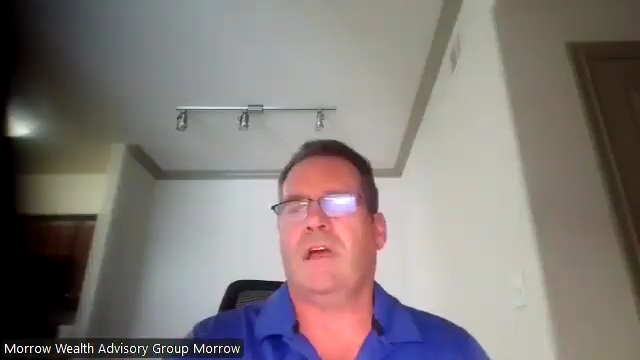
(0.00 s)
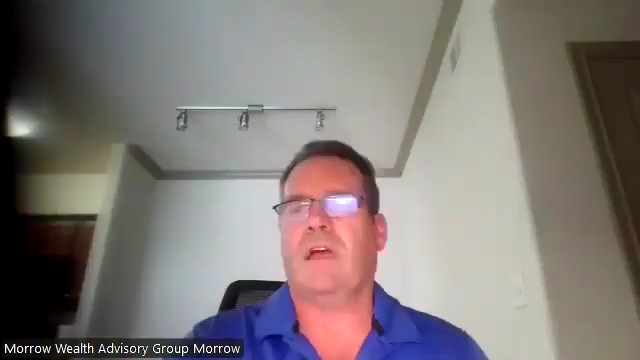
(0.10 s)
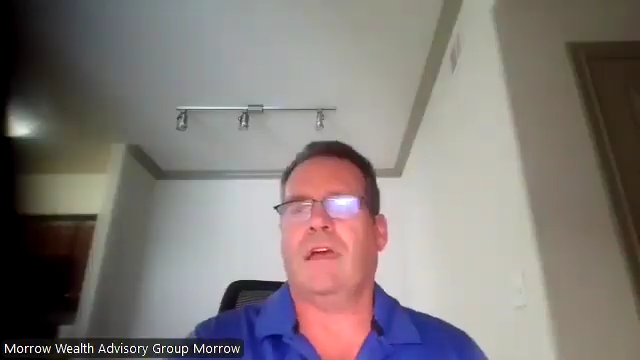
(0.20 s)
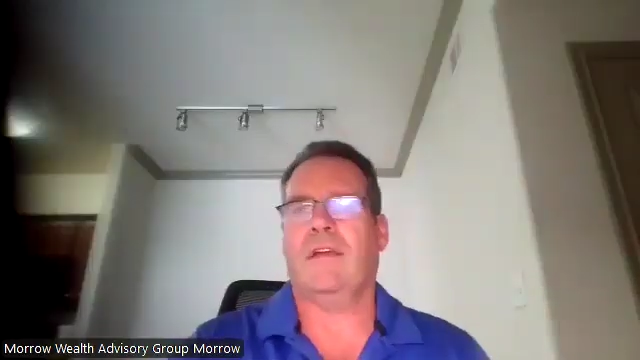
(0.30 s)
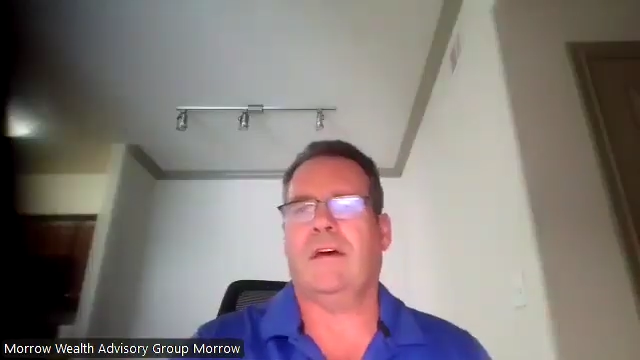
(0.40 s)

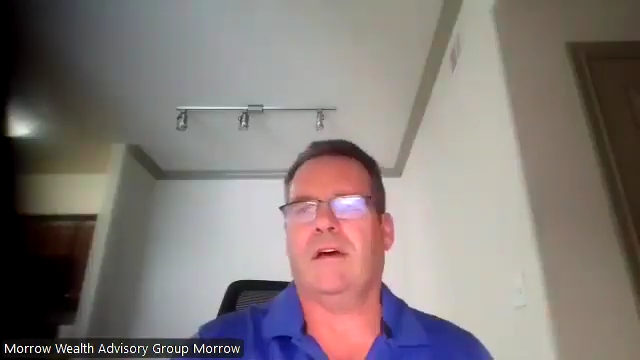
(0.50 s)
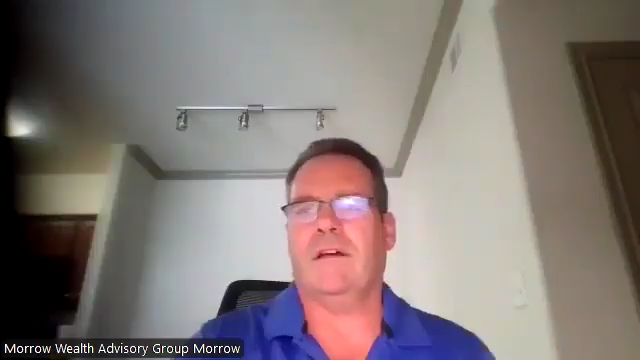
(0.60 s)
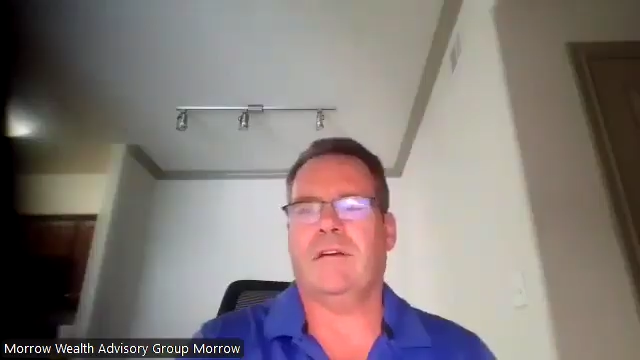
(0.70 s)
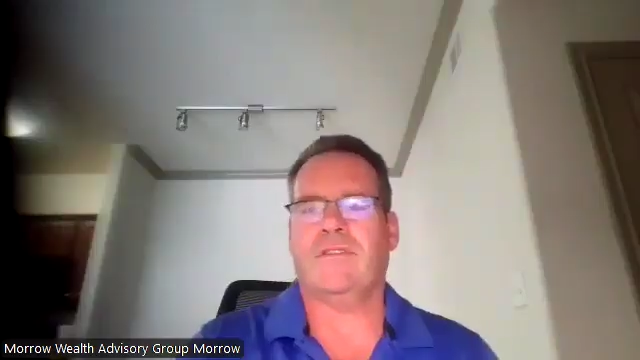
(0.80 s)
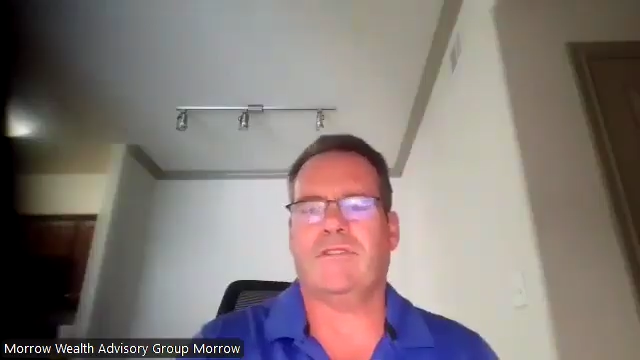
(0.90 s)
And
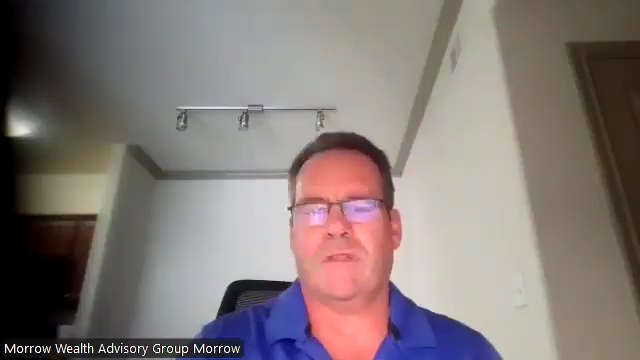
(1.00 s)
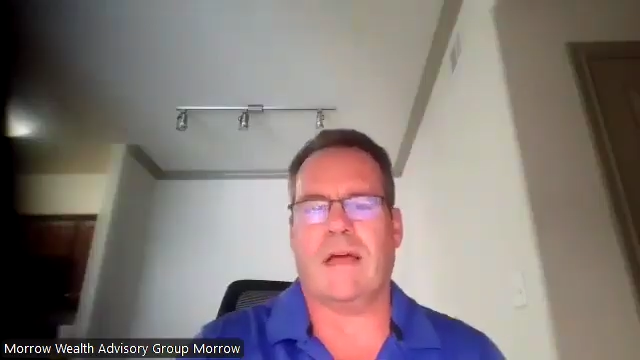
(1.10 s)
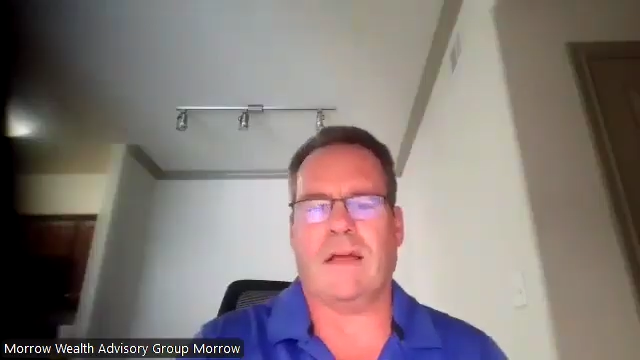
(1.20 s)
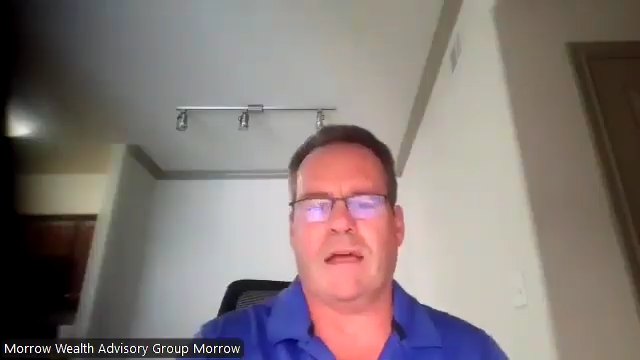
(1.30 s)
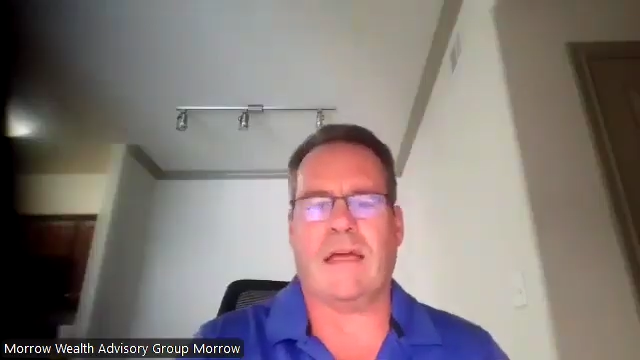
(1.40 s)
so
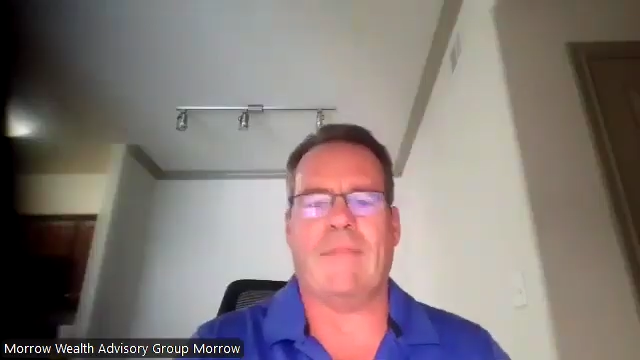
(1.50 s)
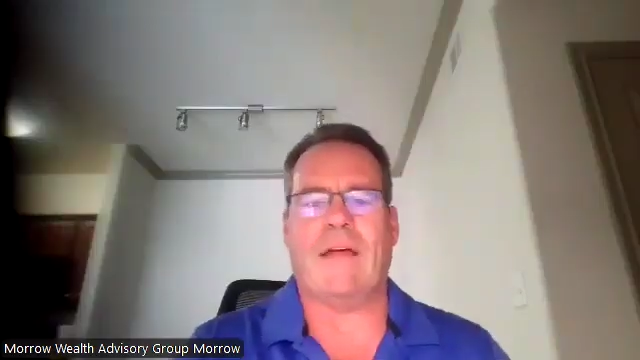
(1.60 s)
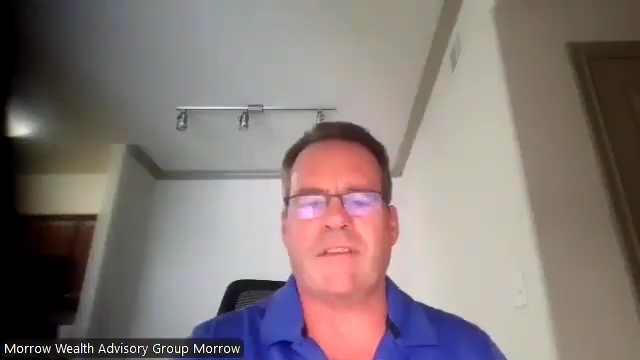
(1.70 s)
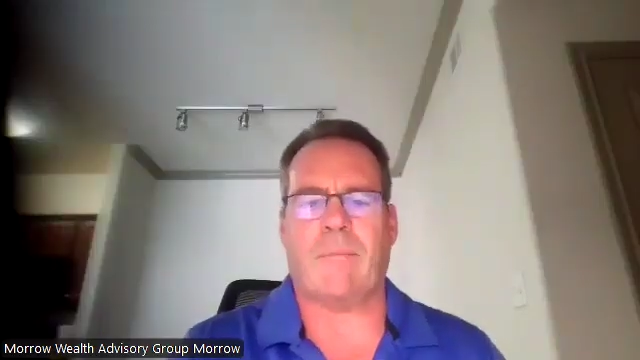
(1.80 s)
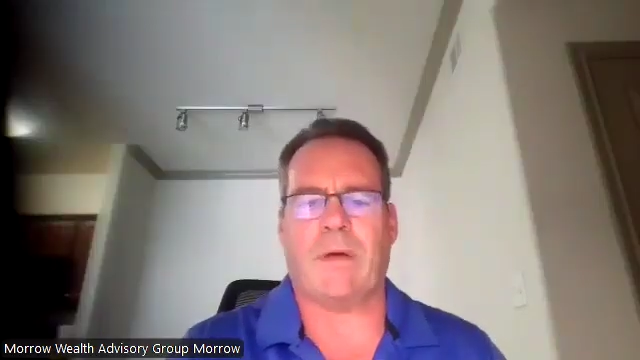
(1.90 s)
that, again,
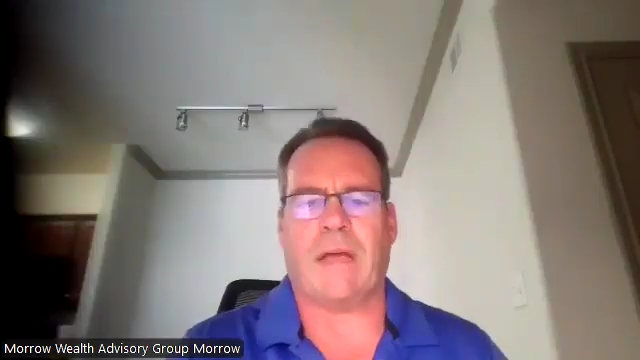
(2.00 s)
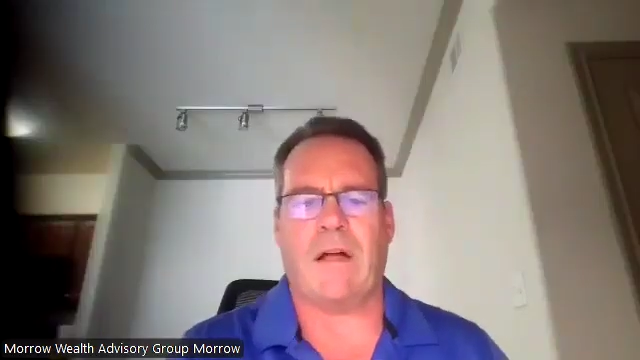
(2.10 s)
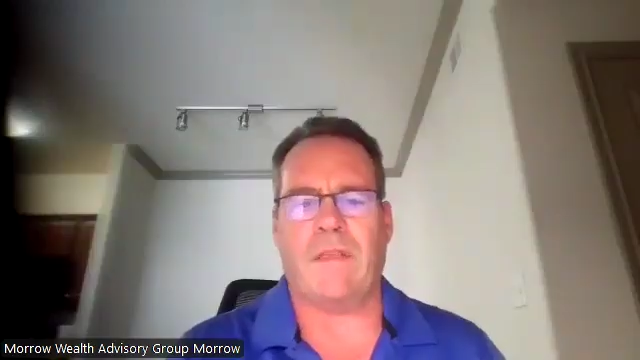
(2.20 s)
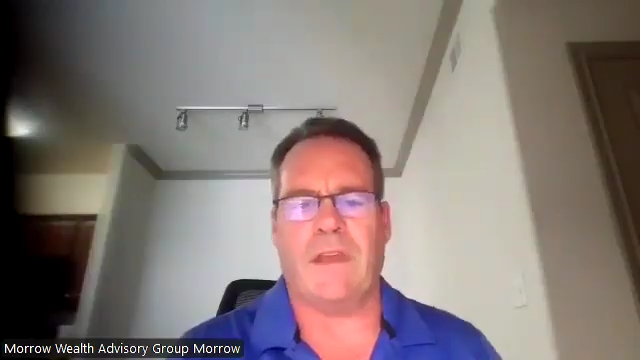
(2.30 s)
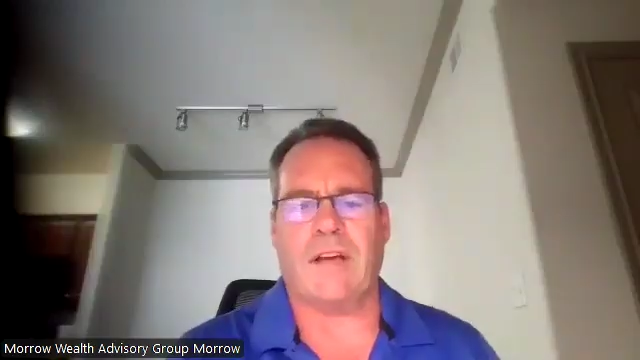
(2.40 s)
that's coming
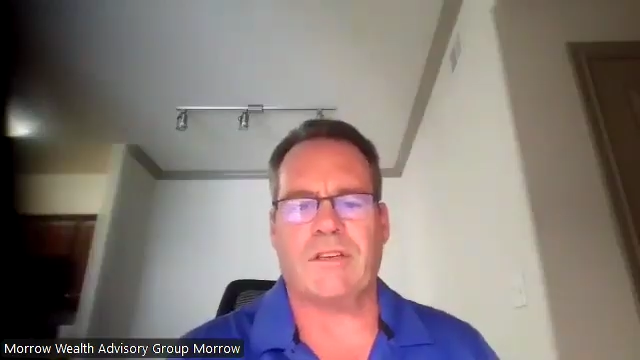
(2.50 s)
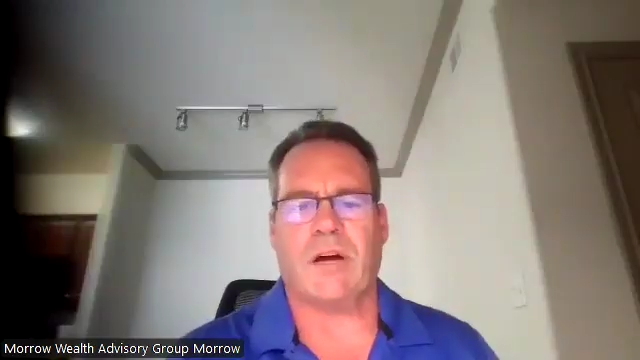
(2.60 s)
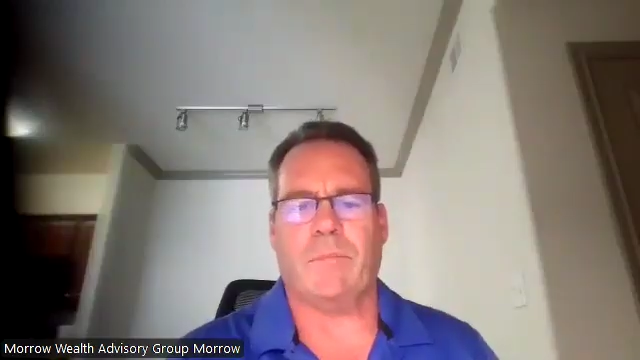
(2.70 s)
out in the next